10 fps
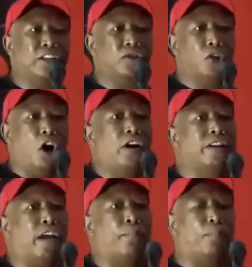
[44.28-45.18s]
is not
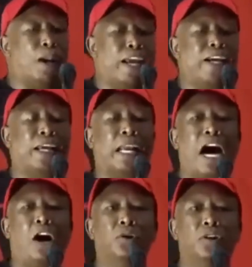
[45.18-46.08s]
a
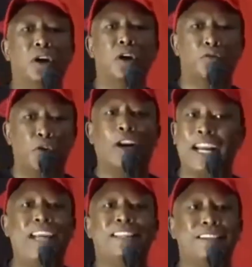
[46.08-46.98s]
playground for
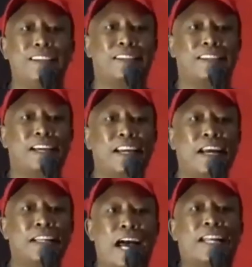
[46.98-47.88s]
racists.
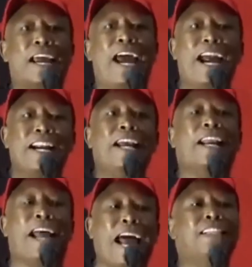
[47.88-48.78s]
That any
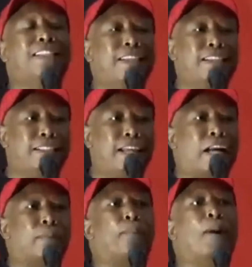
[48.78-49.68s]
racist
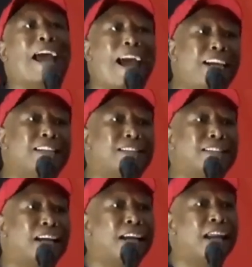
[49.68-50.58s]
that
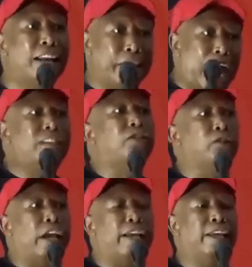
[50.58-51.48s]
plays next to
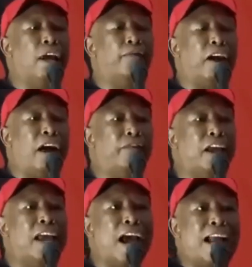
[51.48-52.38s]
the EFF
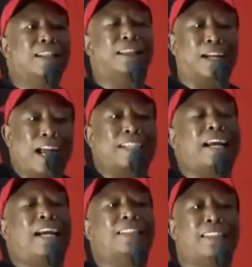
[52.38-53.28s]
and
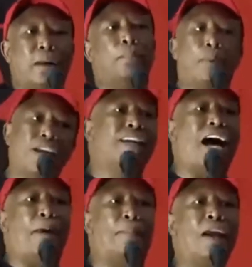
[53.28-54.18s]
threatens and beat
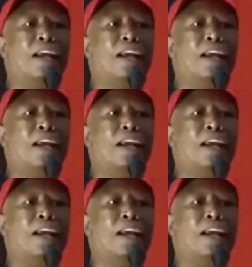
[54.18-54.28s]
up